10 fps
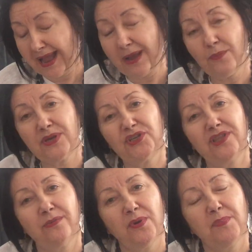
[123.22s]
I wish
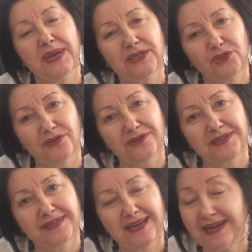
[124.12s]
there were
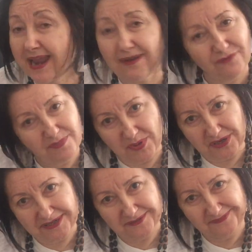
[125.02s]
pictures in every
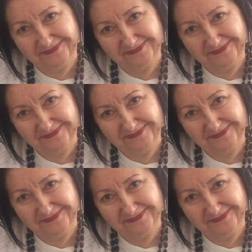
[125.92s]
book.